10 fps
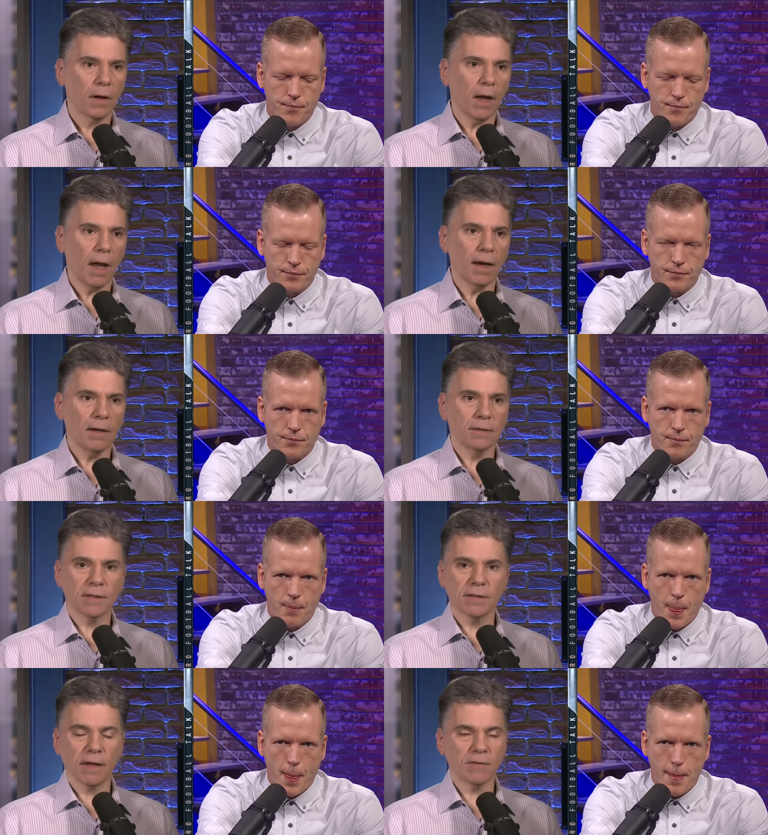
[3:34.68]
Speaker 1: and it's
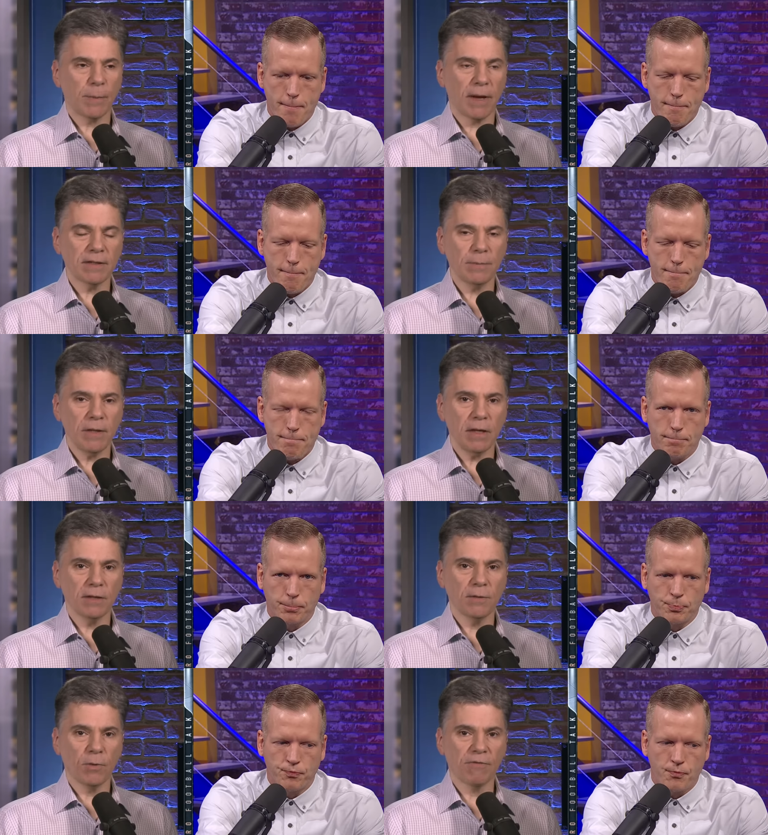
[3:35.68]
a tough spot to be
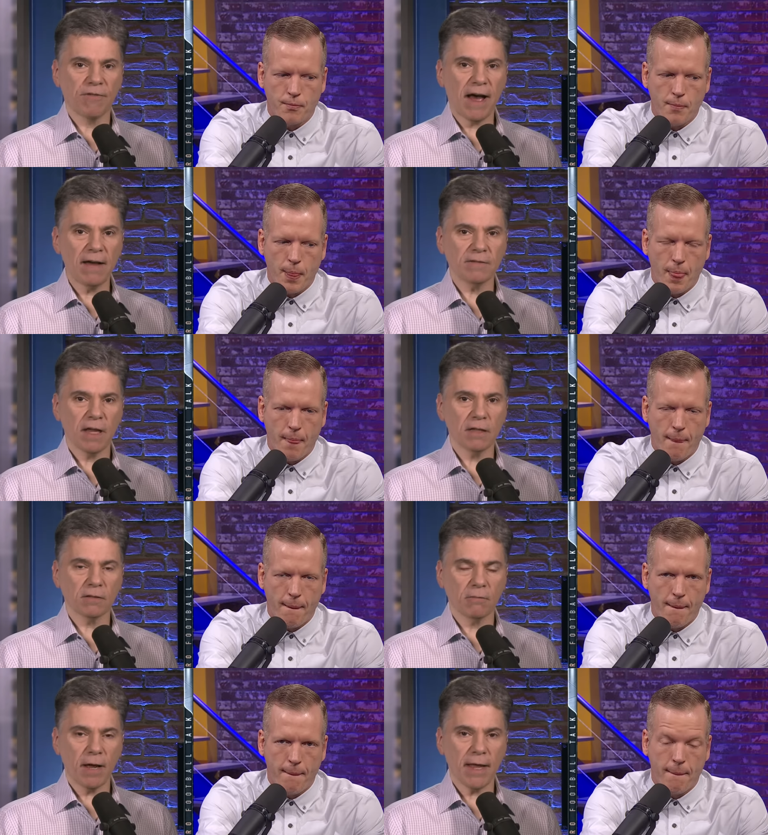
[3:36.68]
in. You were five days
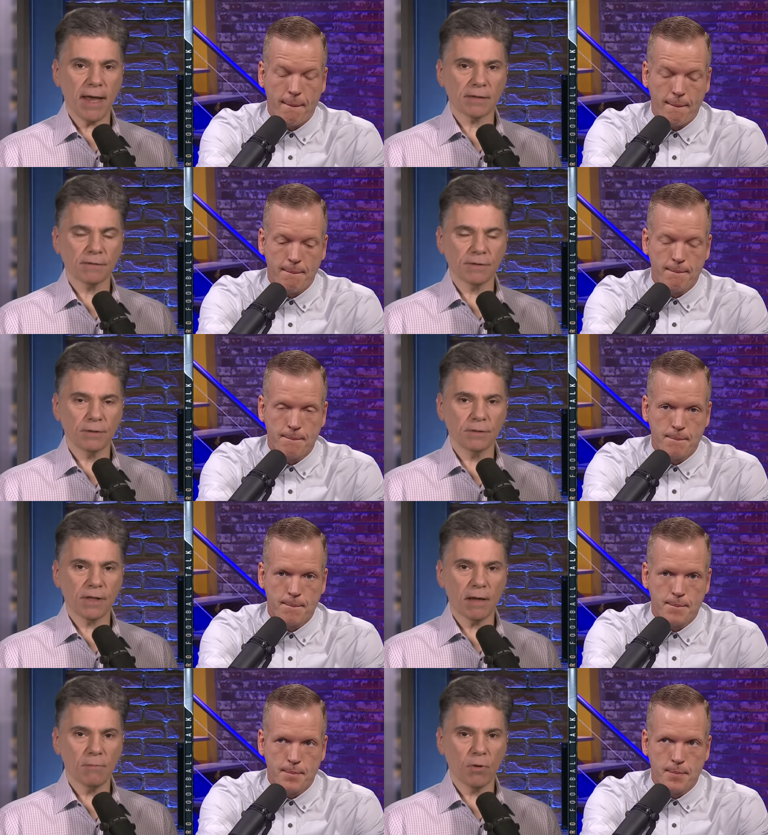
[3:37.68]
away as of
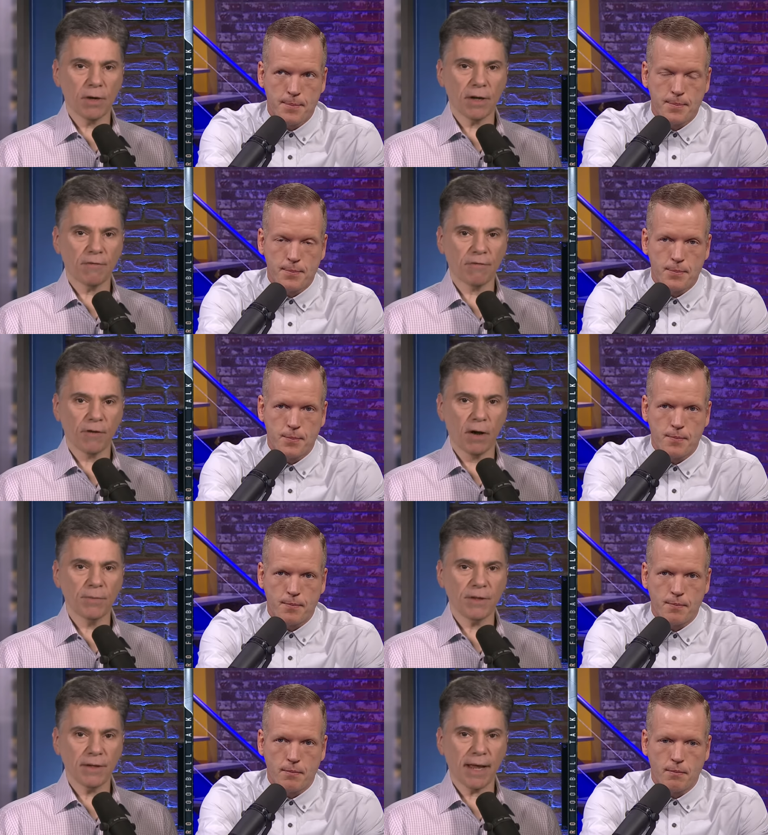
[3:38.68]
Tuesday morning from
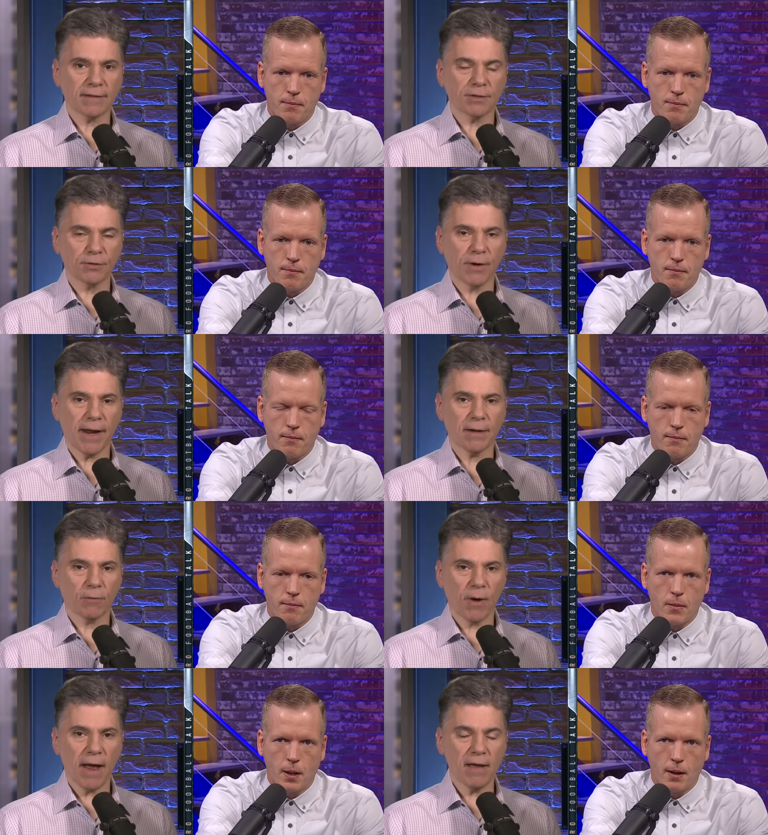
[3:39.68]
the next train
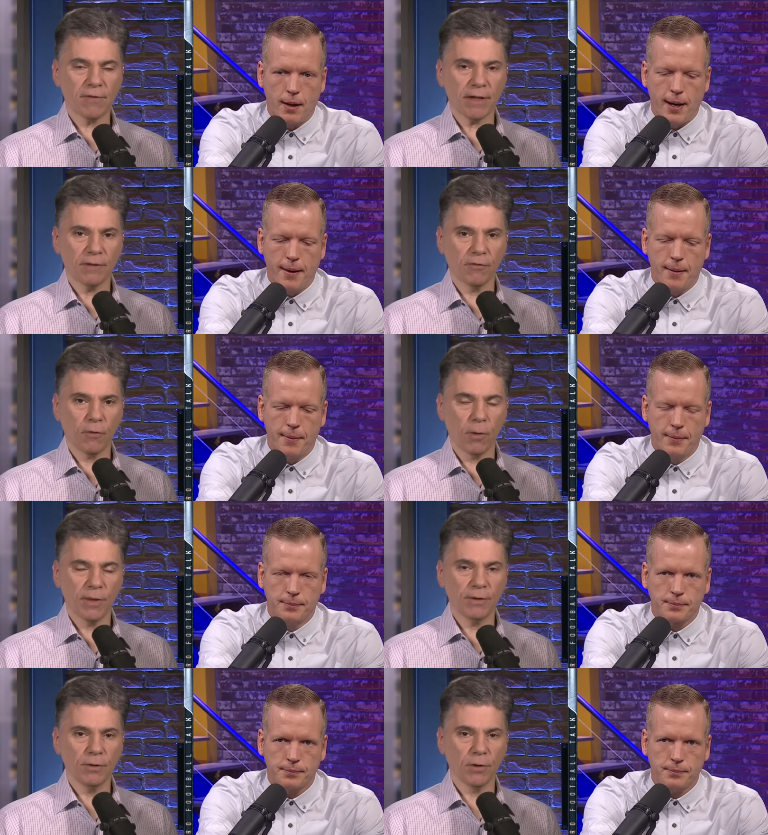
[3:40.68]
arriving yeah. in the form of
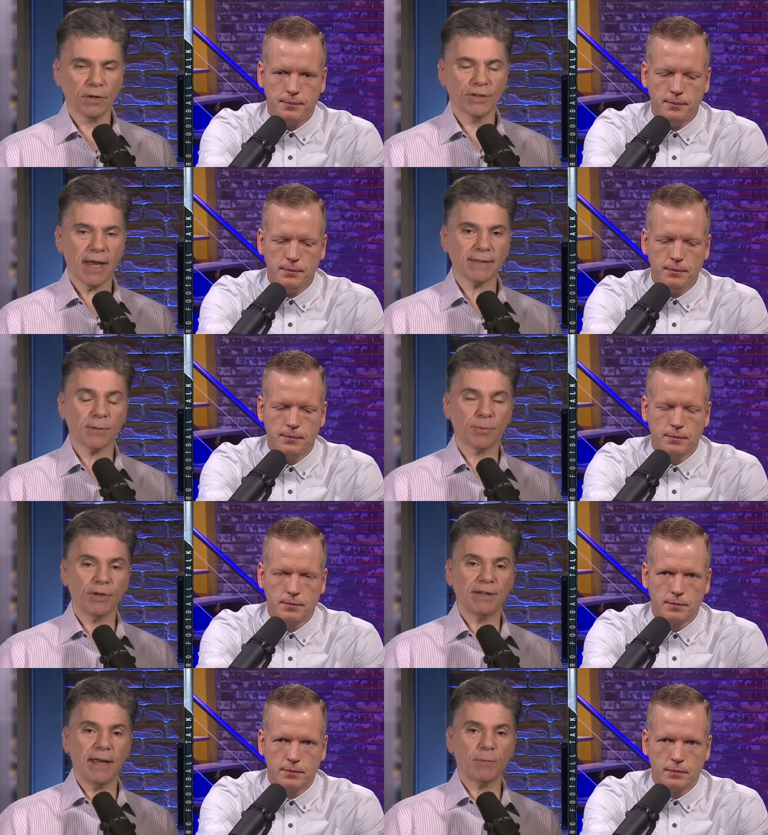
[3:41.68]
the New York Jets, a
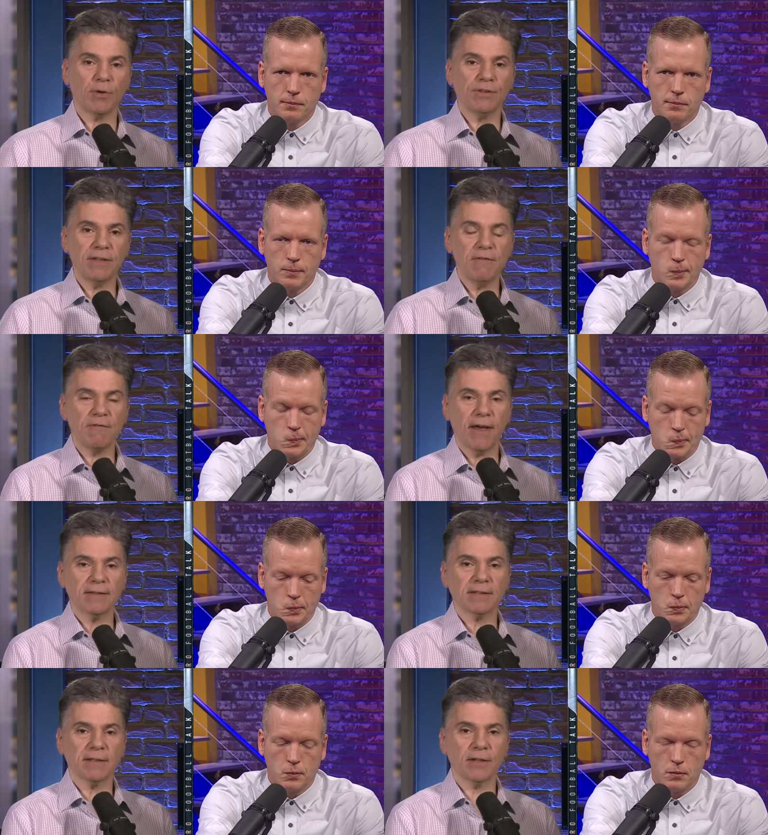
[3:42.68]
pretty damn good
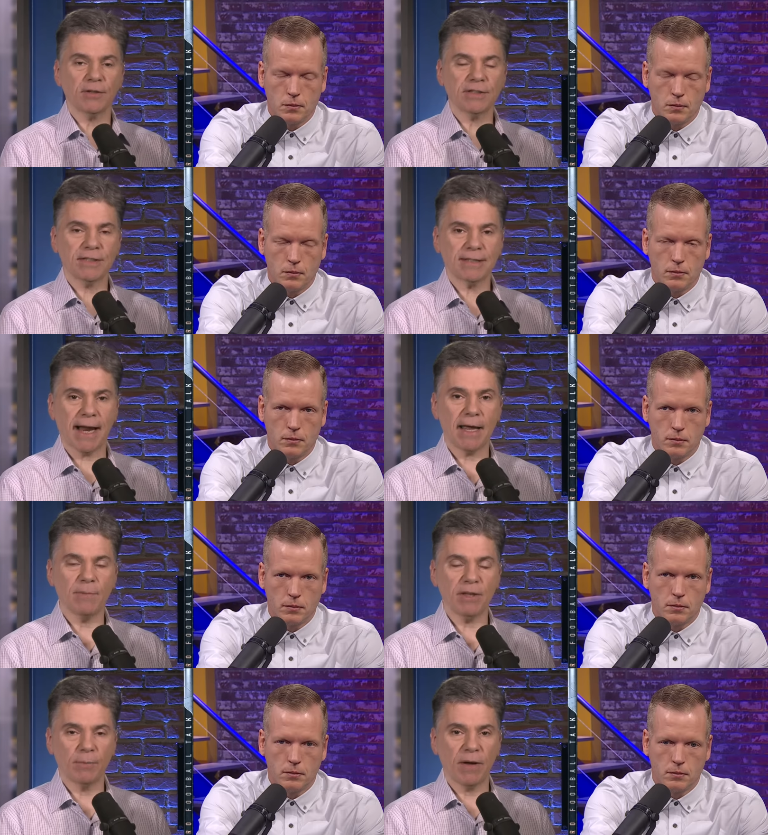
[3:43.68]
defense that could
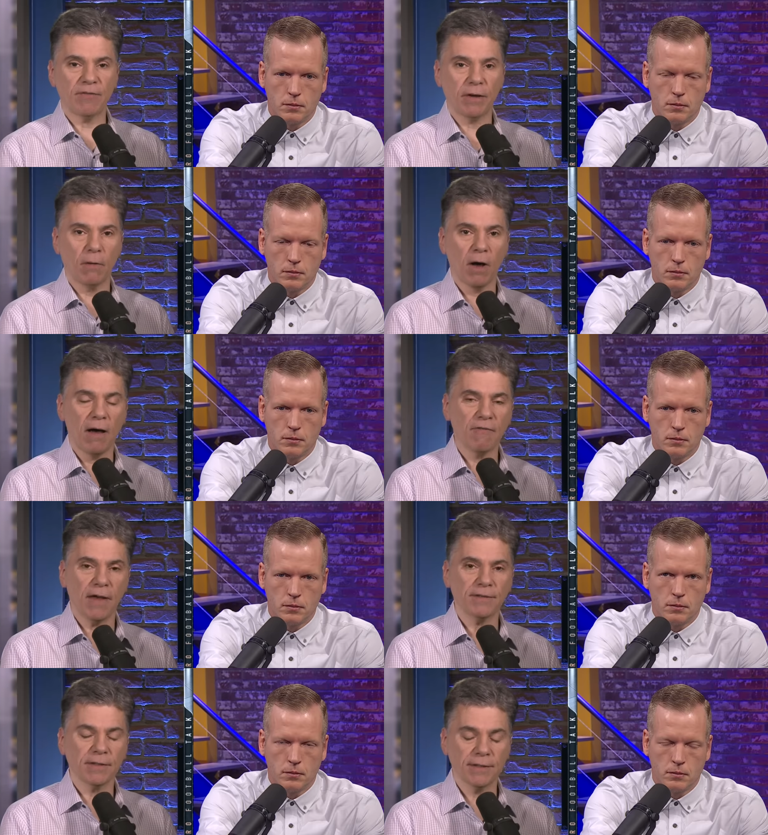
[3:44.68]
stymie the Buffalo
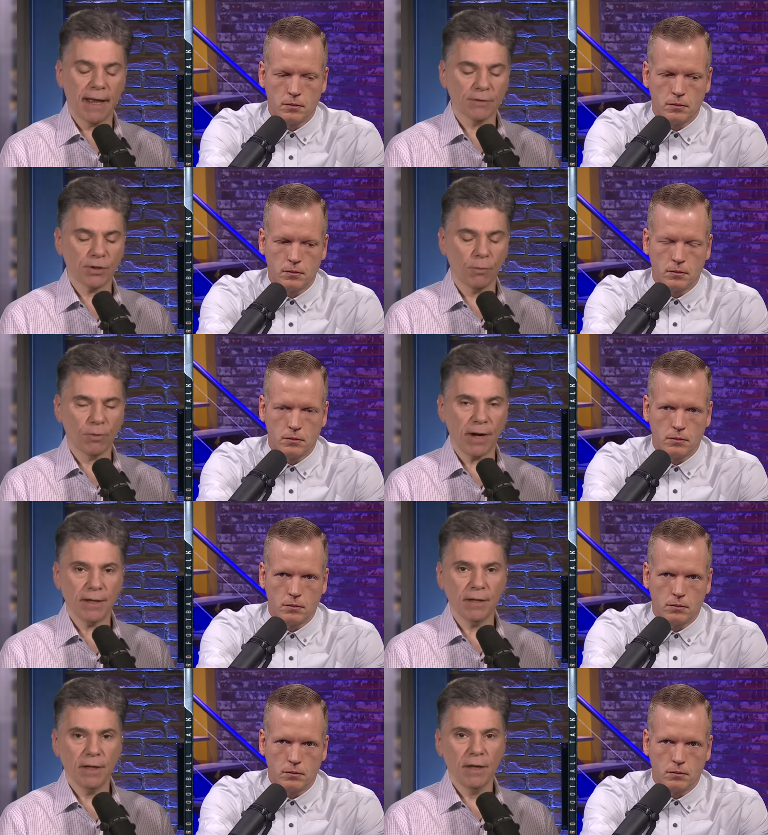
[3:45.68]
offense. And now Joe
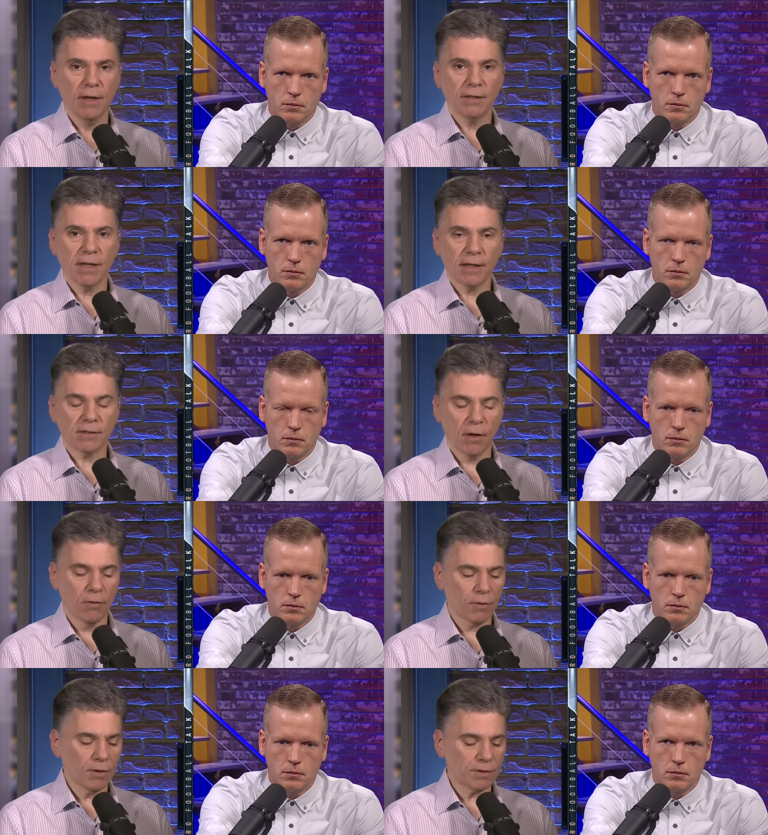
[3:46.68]
Brady takes
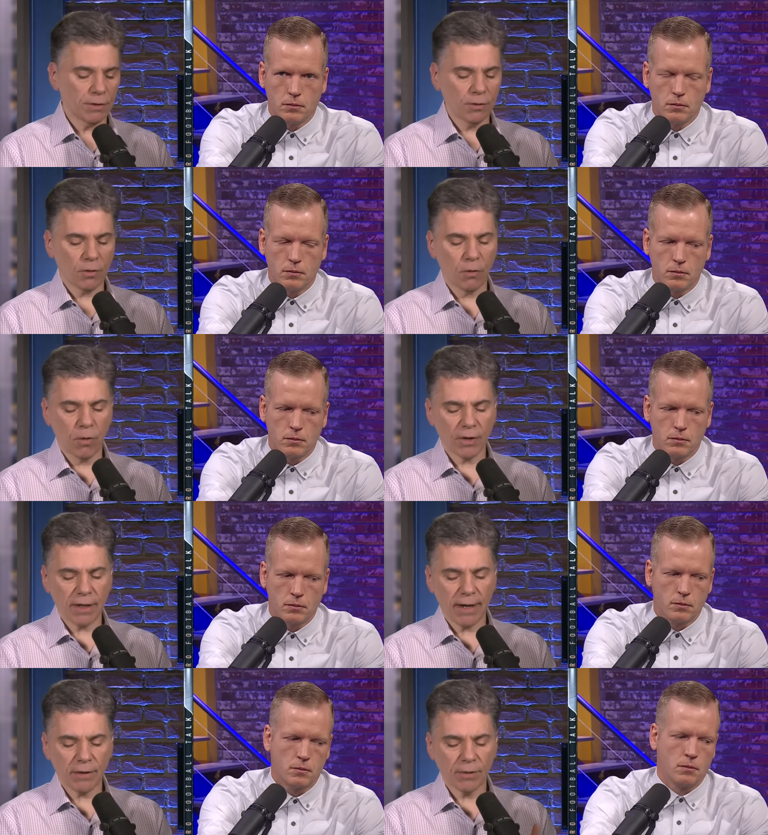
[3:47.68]
over as the new
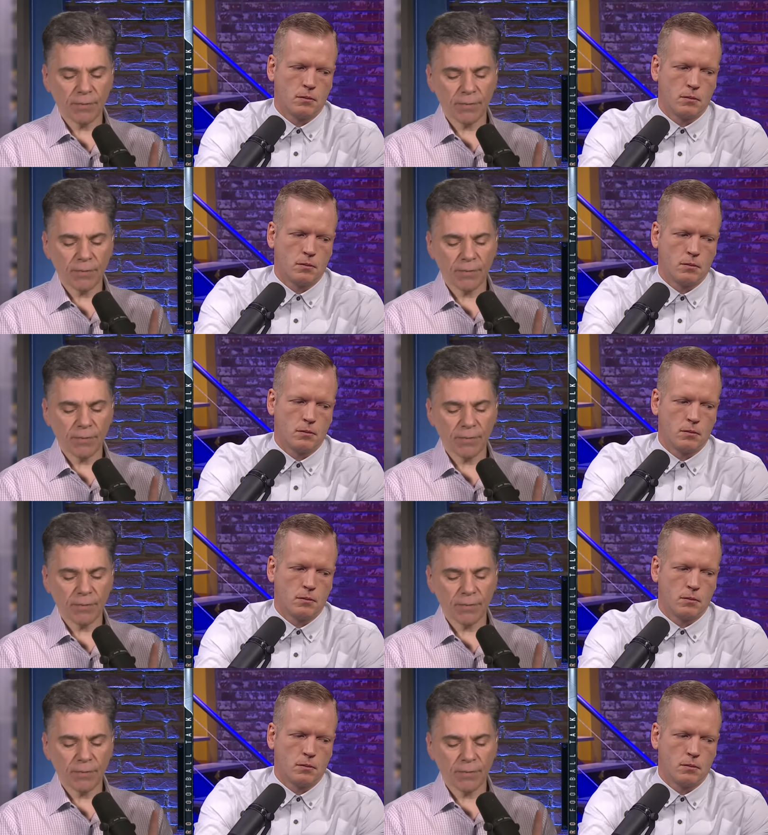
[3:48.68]
coordinator.